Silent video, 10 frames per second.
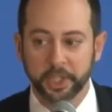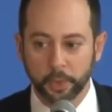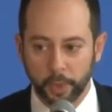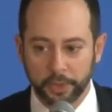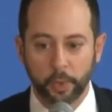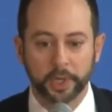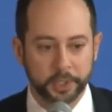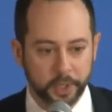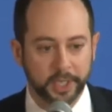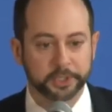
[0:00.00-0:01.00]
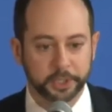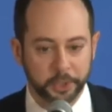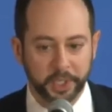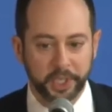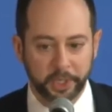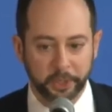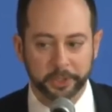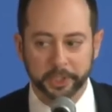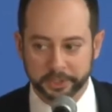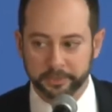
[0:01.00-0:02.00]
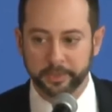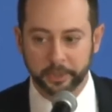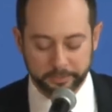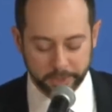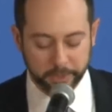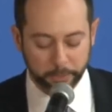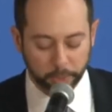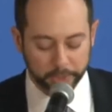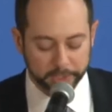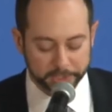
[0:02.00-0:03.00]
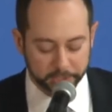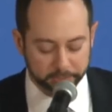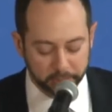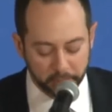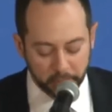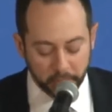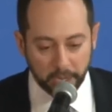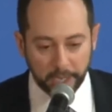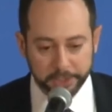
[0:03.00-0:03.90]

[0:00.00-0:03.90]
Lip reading: with what you guys are doing here in this very, very important initiative.